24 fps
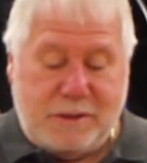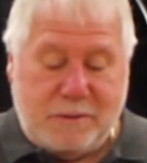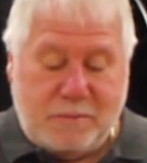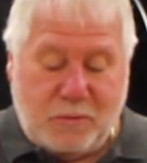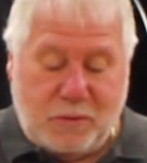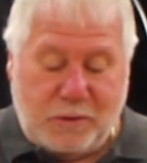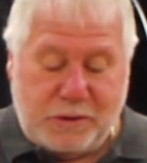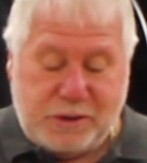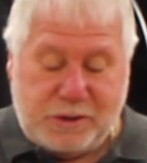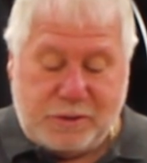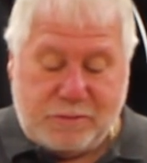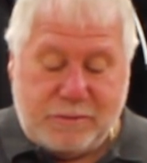the
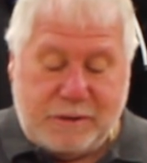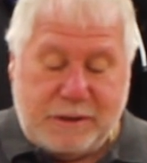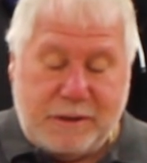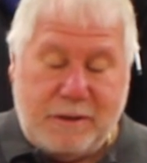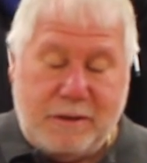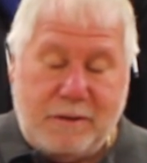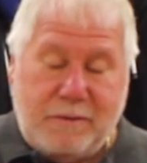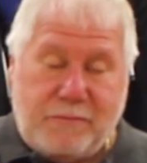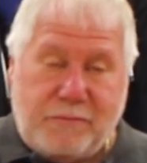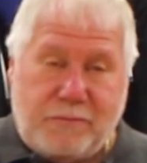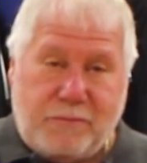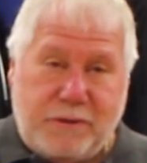moisture in it
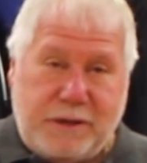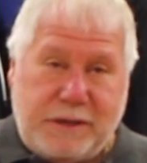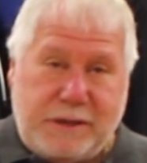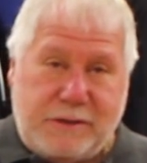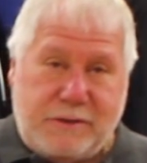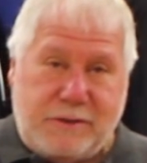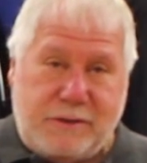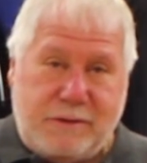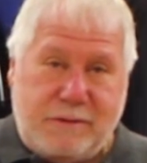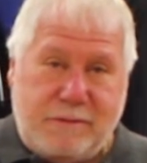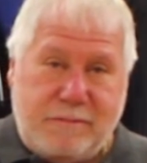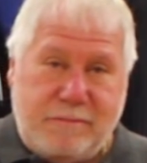will
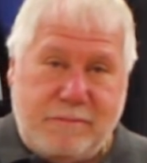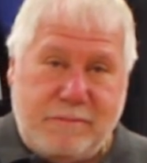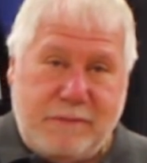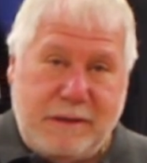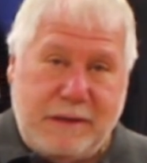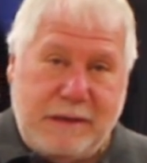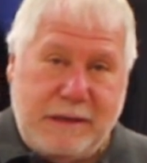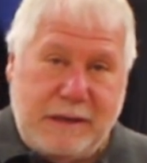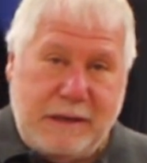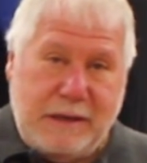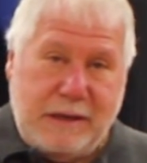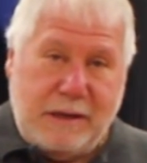freeze,
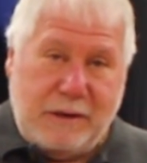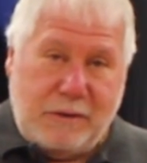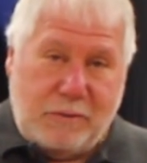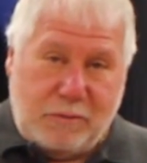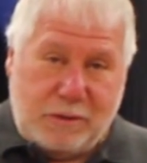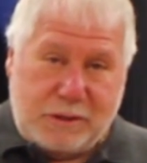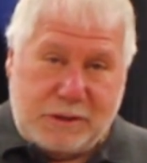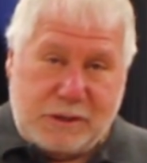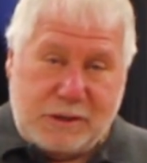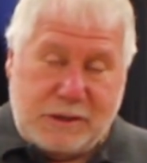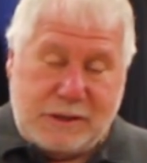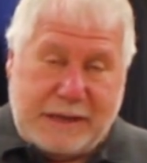
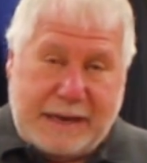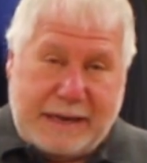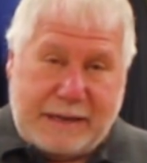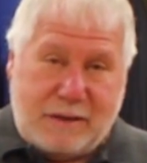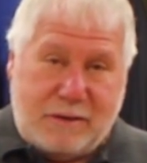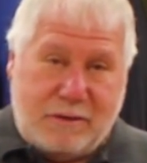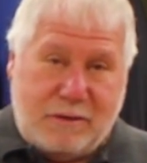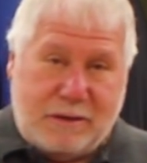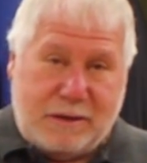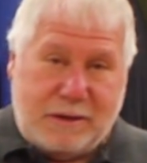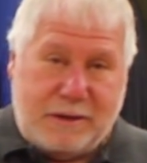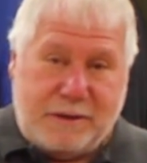which is not
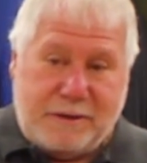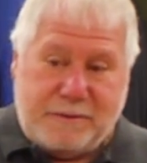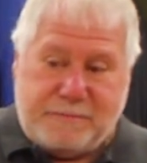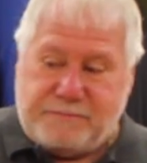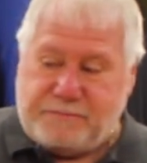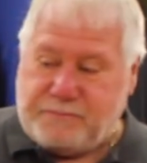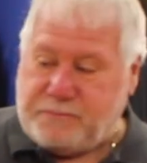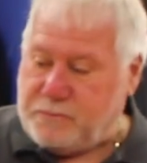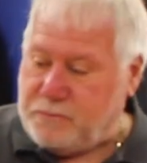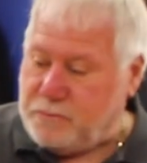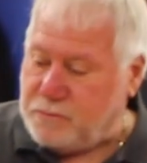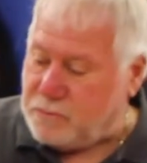good.
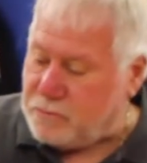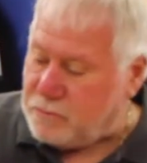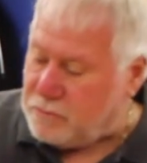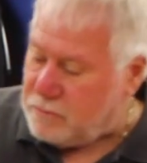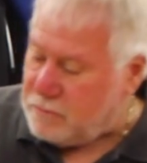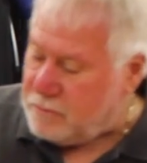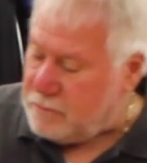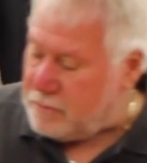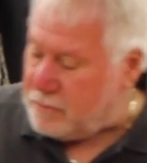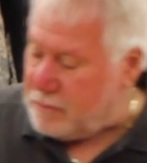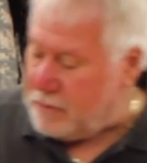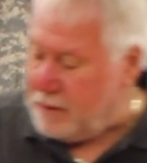
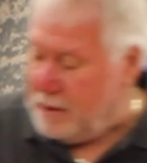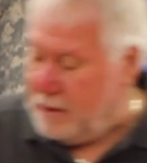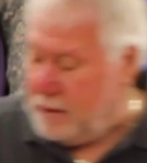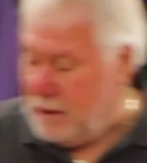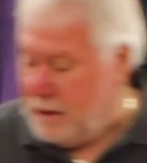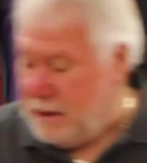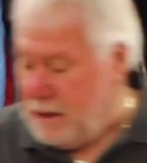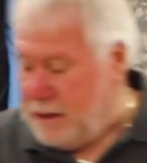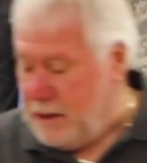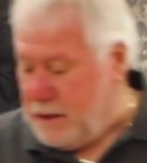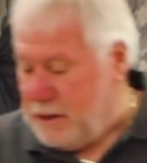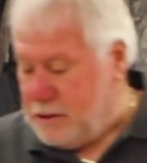
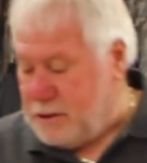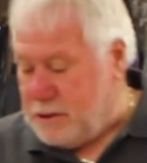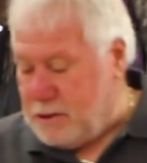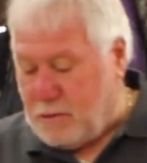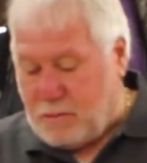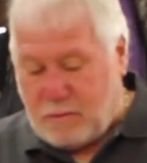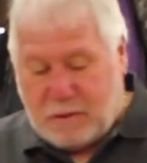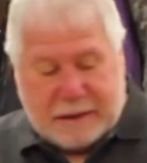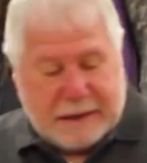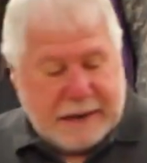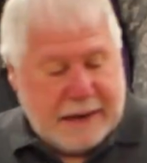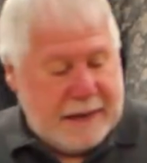So
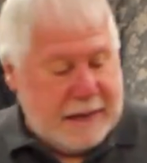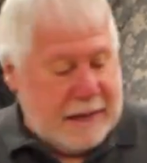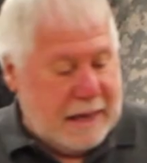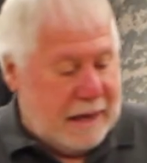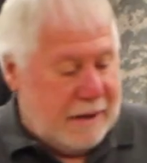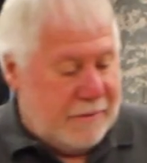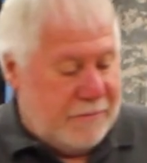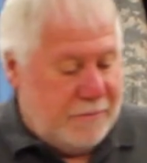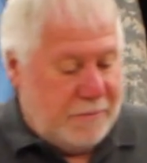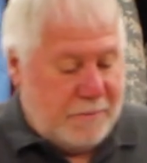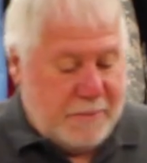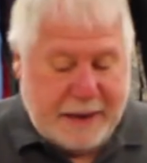what I
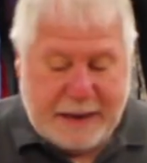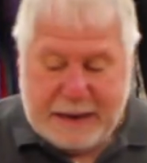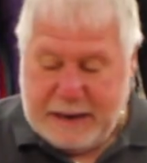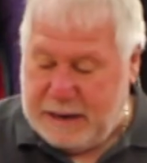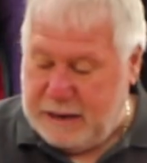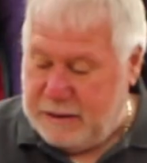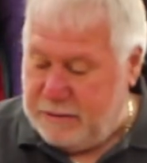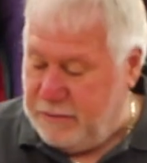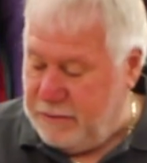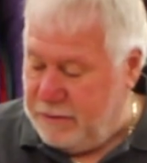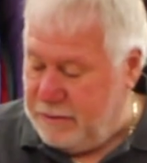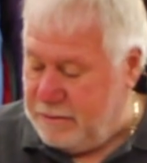have
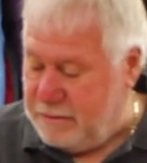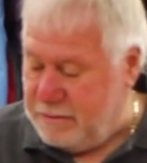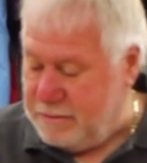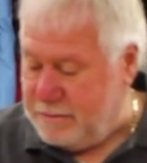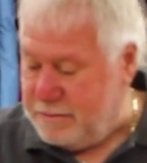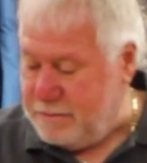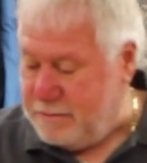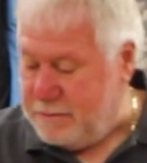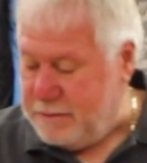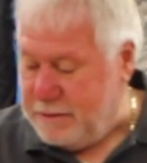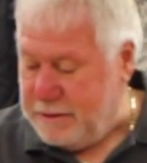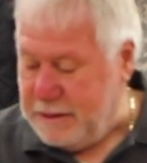made
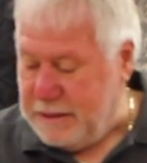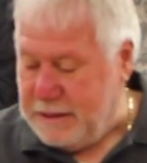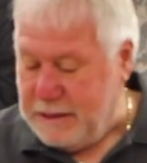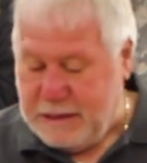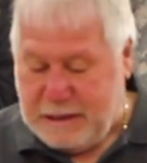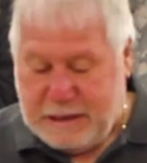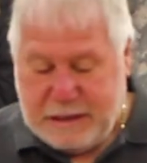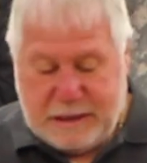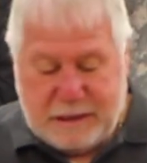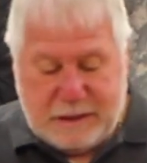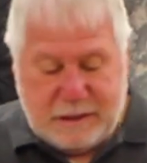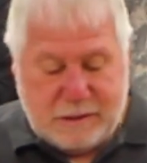
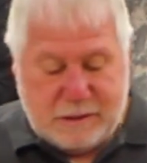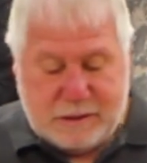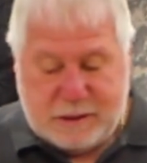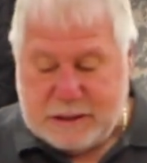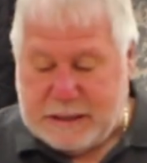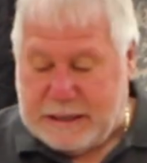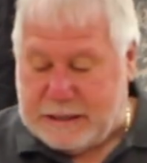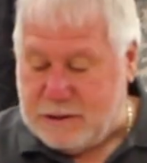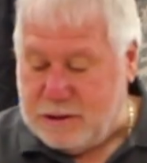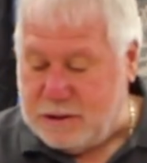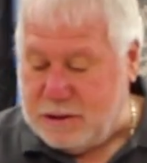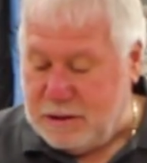
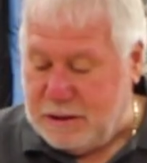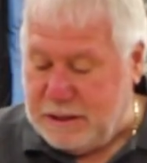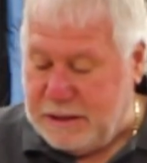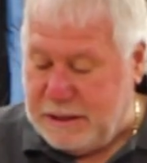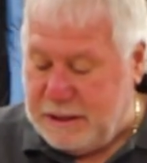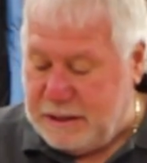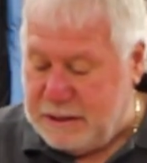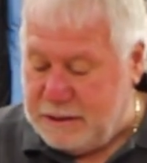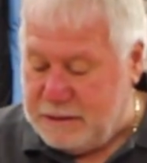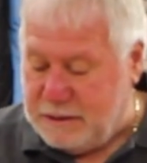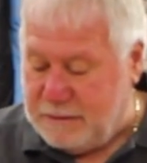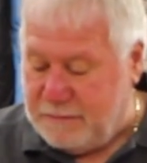essentially
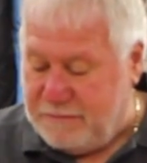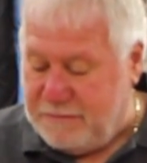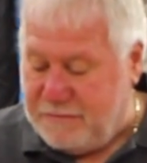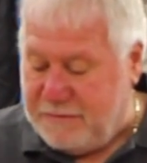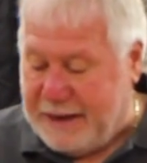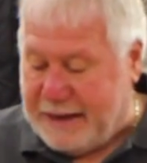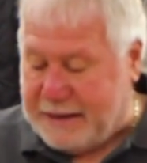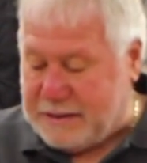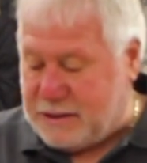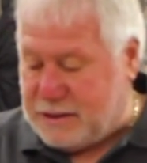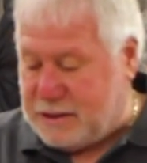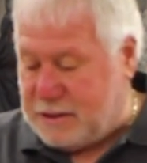is a
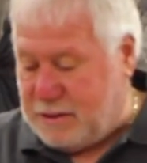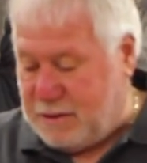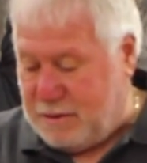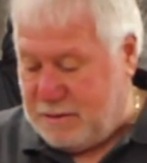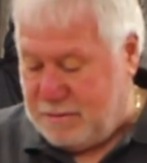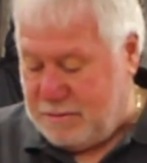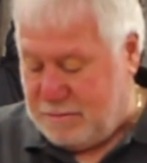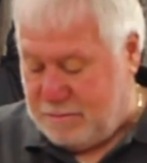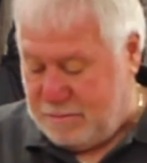vest.